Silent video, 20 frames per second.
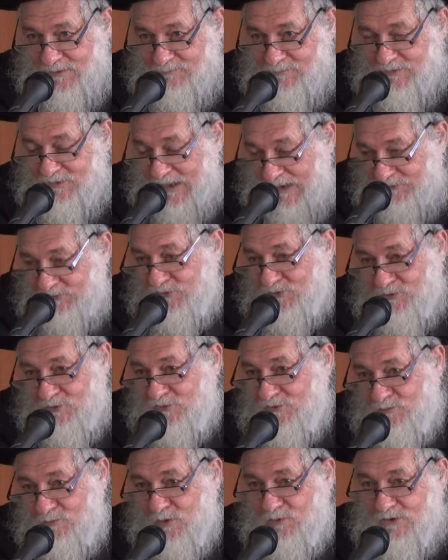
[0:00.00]
but that
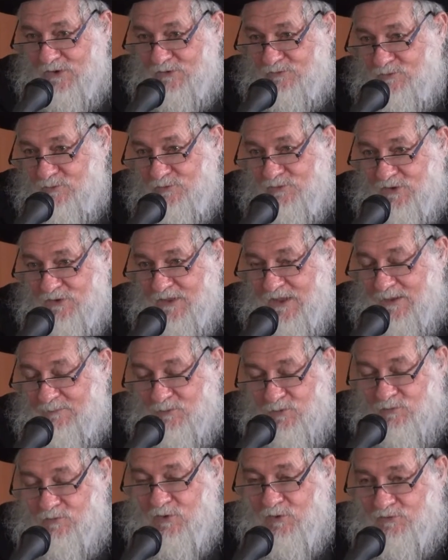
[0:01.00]
schus won't accrue to them.
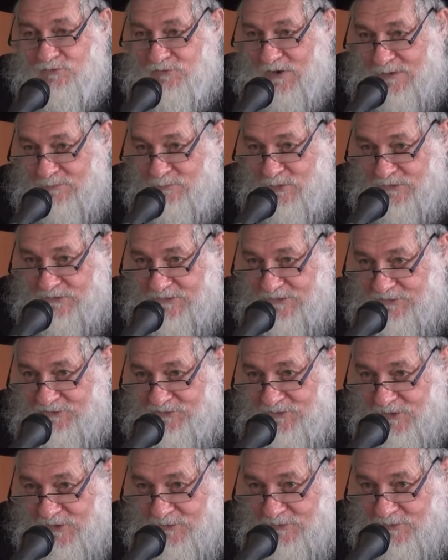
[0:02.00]
Who knows, Rahman
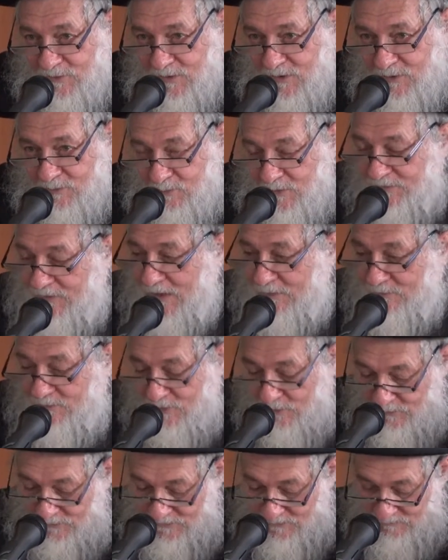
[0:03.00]
al-Islam, what that's
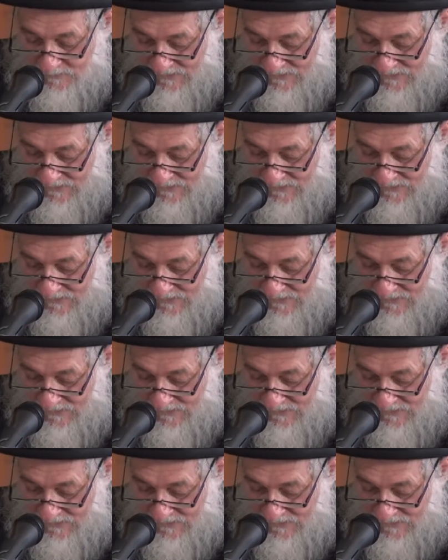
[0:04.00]
going to